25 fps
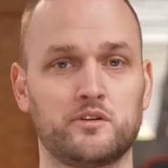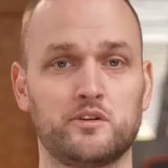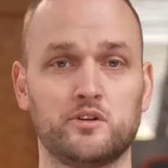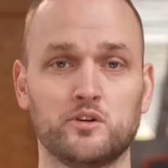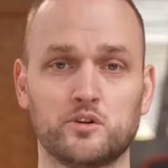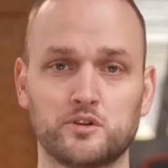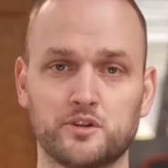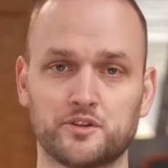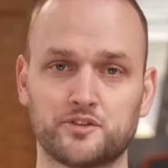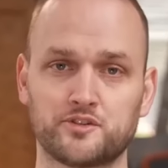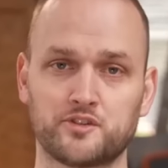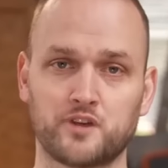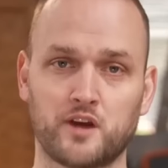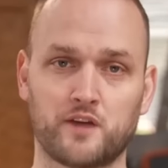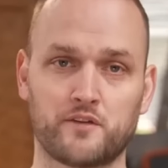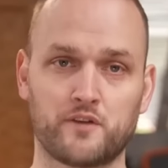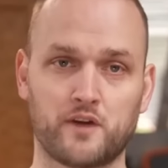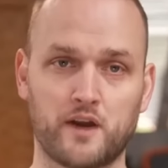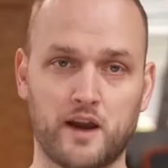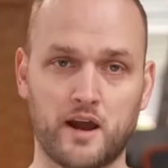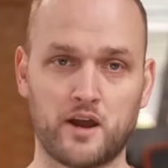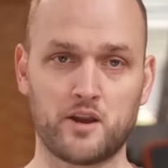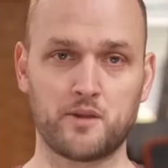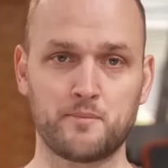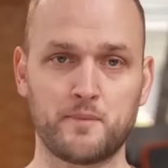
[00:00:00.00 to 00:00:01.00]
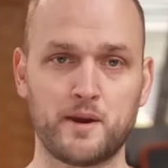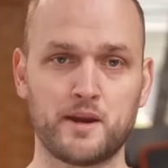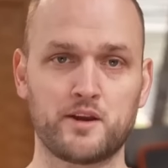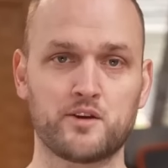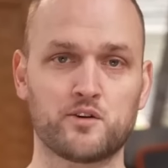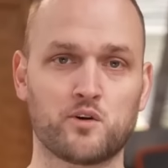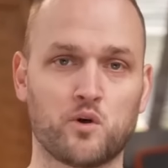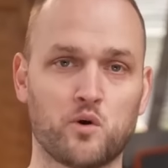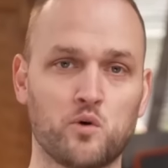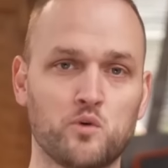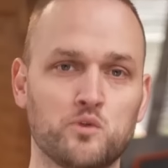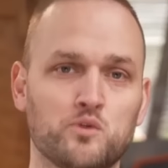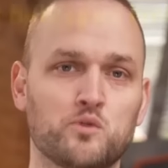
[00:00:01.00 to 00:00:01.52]
You'll discover how to make
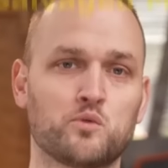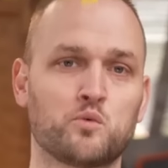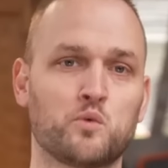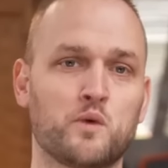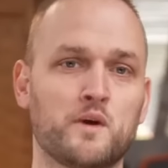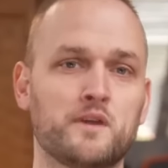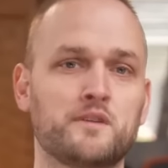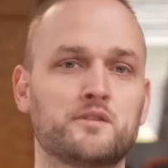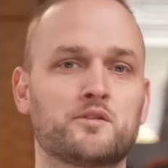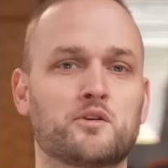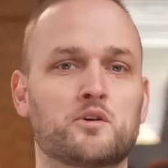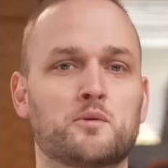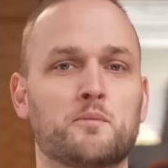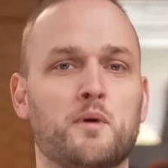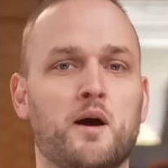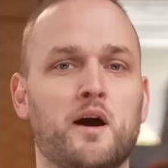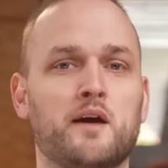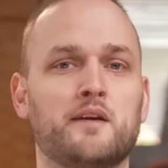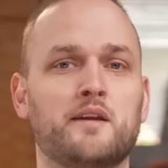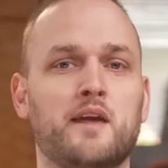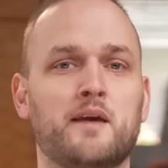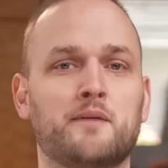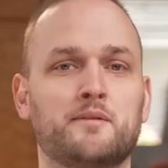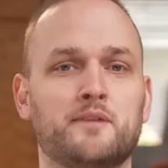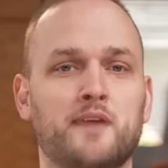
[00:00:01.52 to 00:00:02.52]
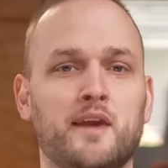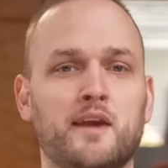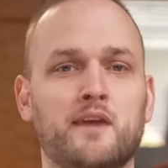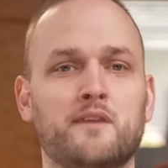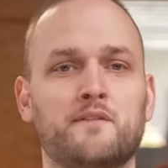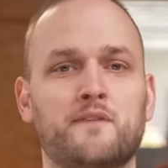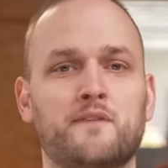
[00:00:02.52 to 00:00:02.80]
your own wind turbine and take